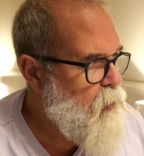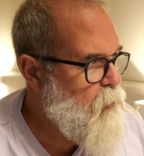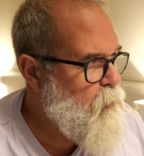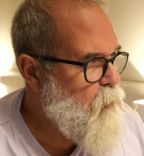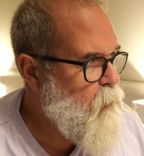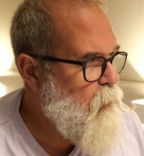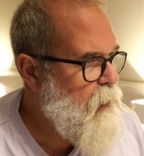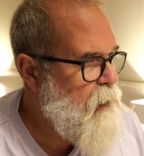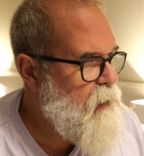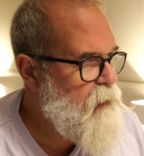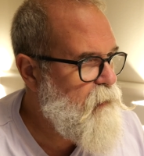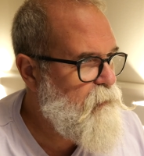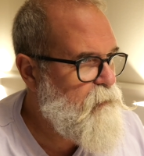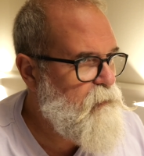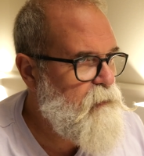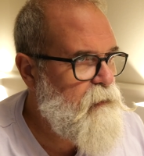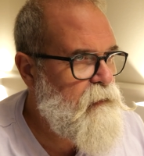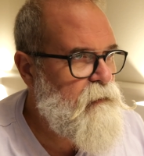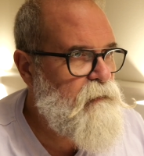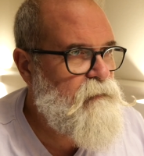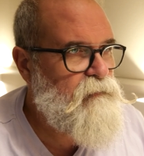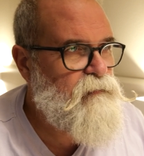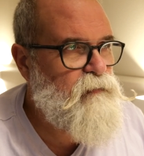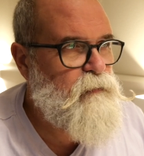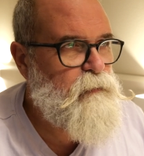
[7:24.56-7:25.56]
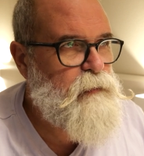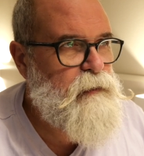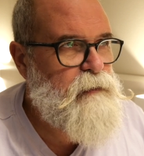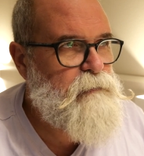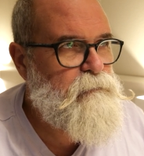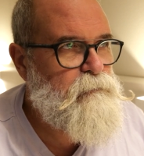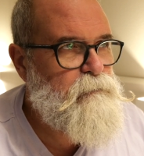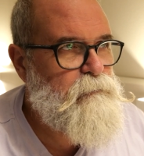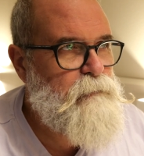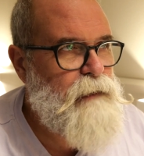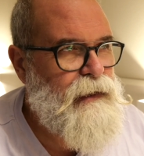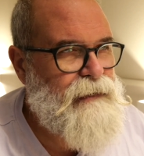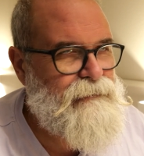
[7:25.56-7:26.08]
Well, I think it's a
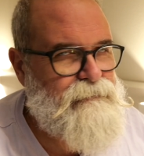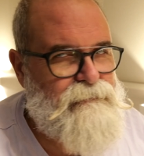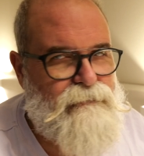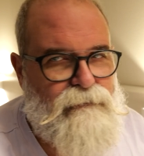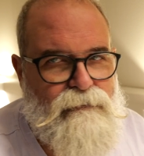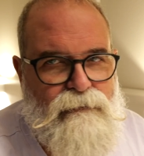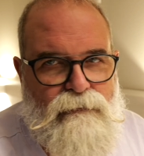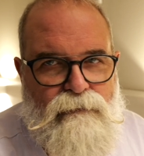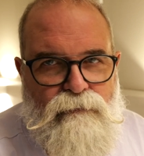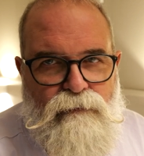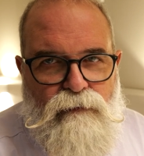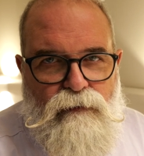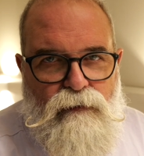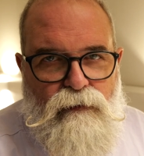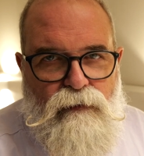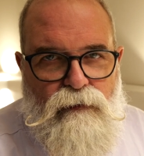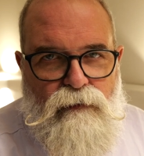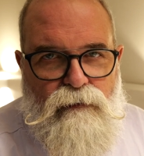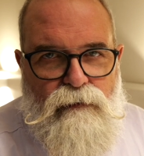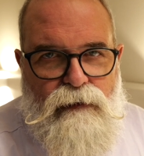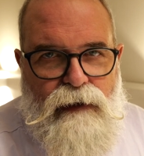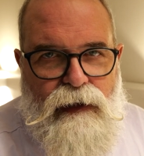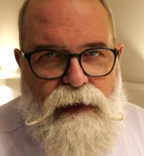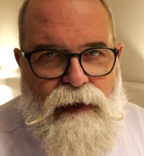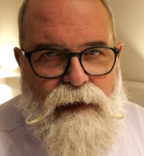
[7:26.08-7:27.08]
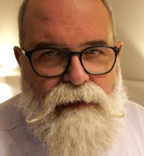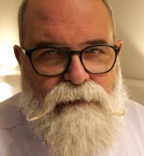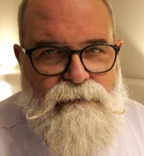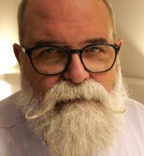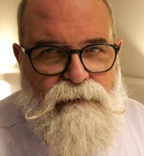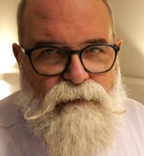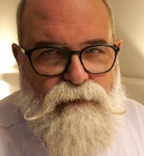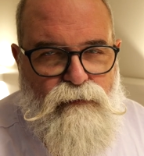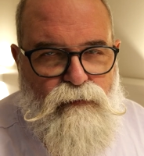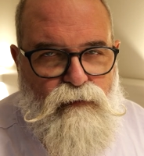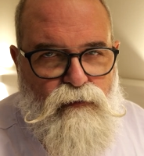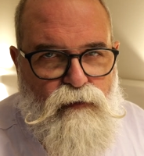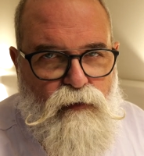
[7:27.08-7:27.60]
bit better than the
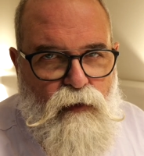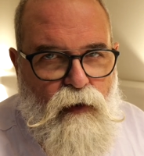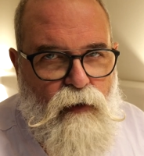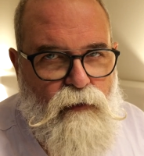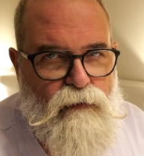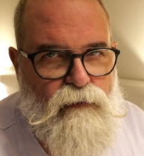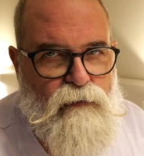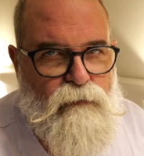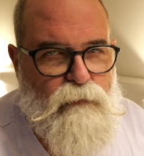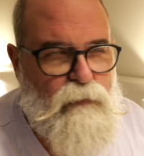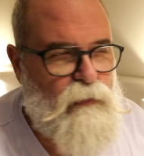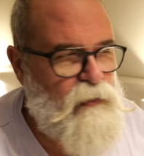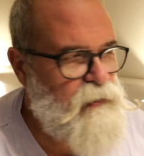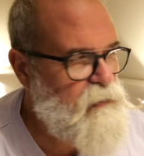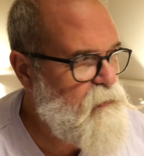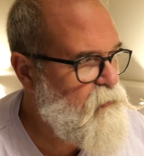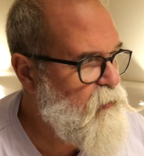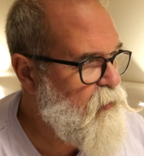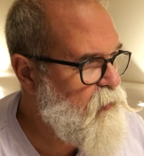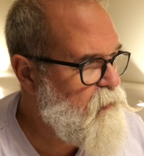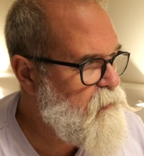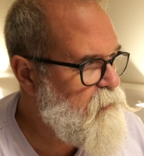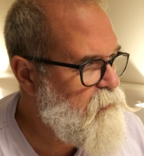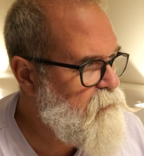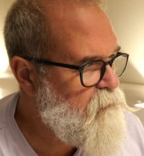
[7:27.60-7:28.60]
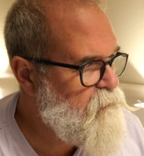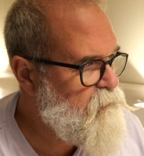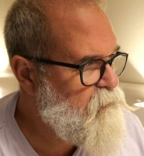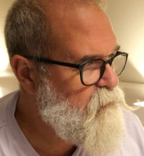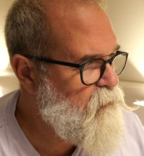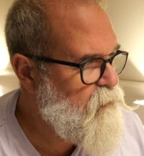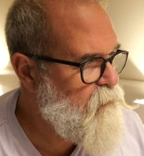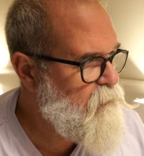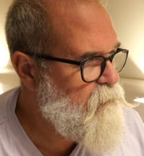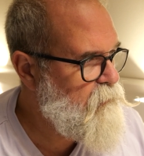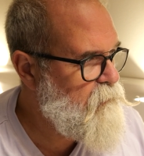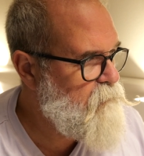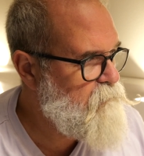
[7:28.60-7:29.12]
AD200 by Godox,
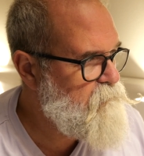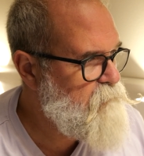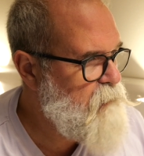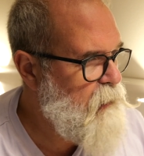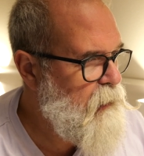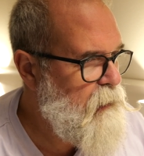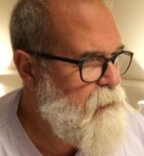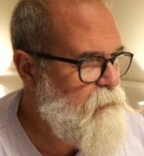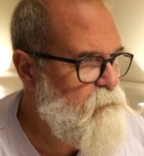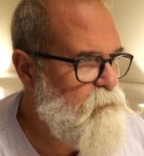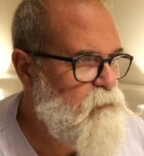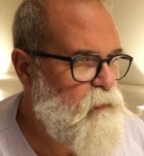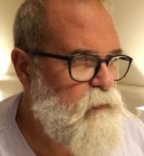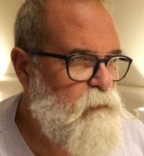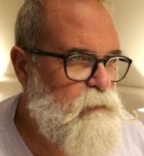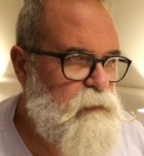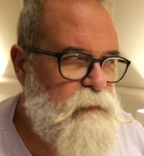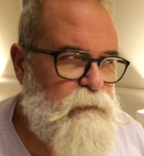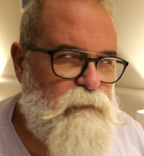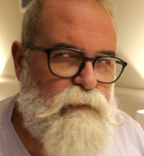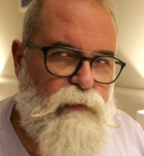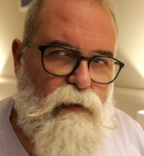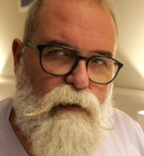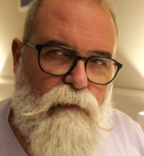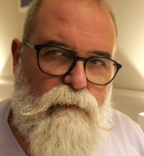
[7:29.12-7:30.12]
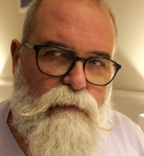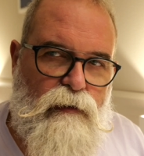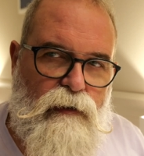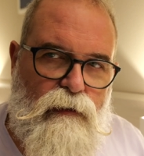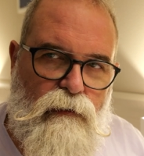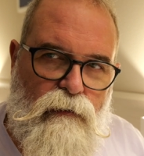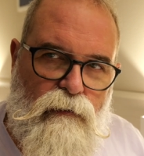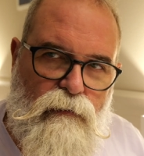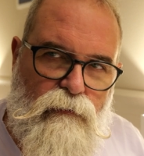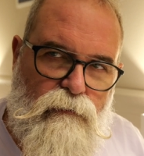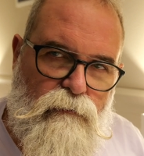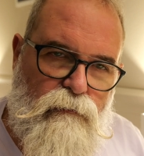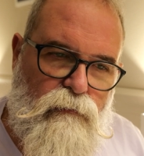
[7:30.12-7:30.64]
so yeah, it would be probably
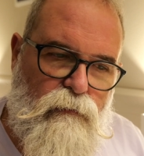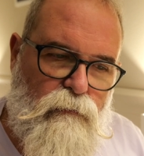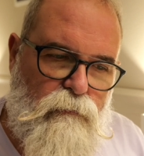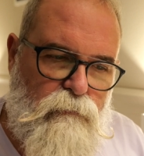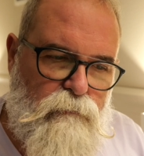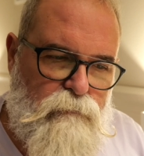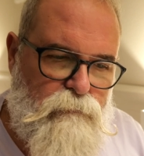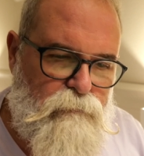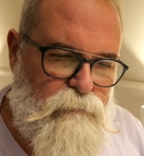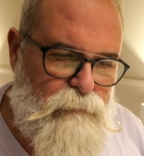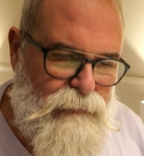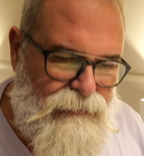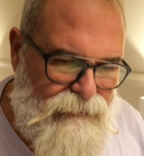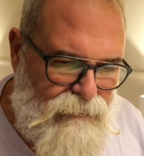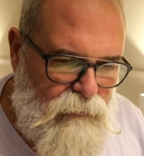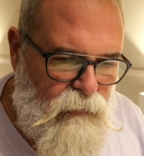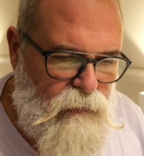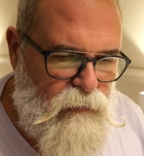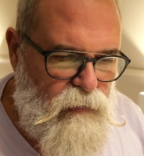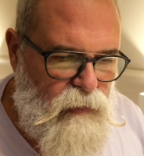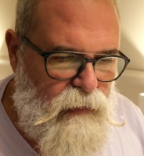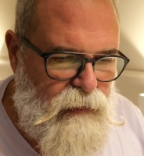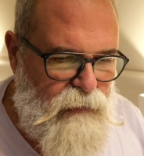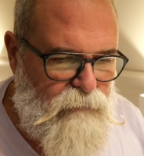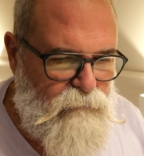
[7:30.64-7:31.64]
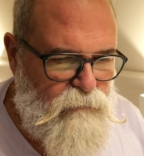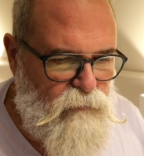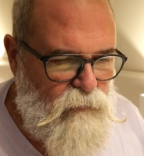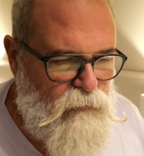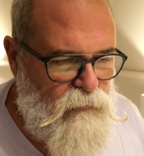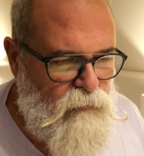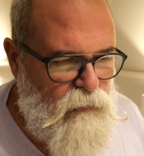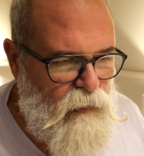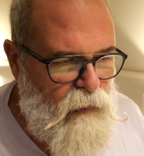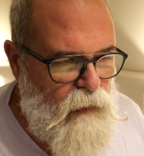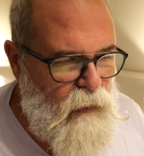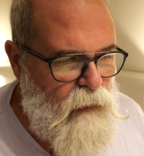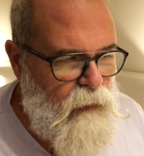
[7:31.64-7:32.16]
a bit higher
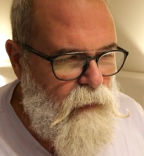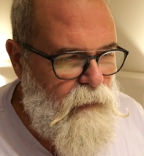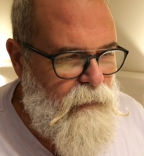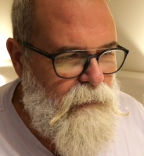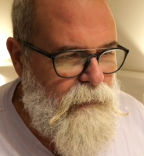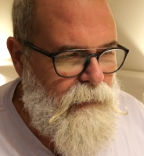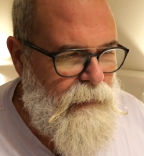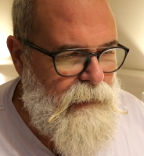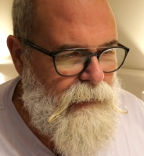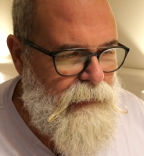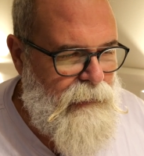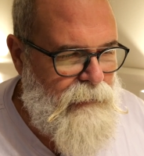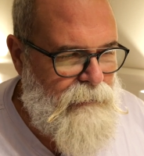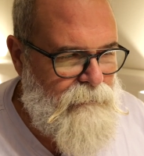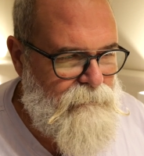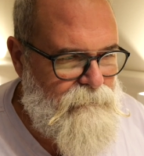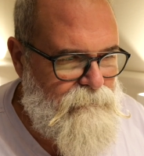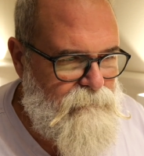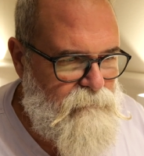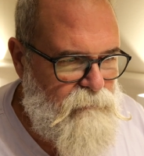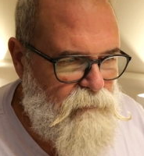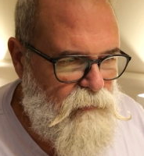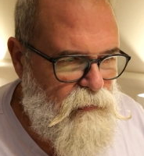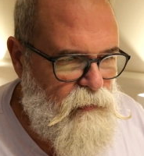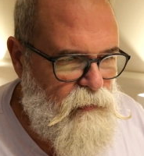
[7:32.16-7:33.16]
level, and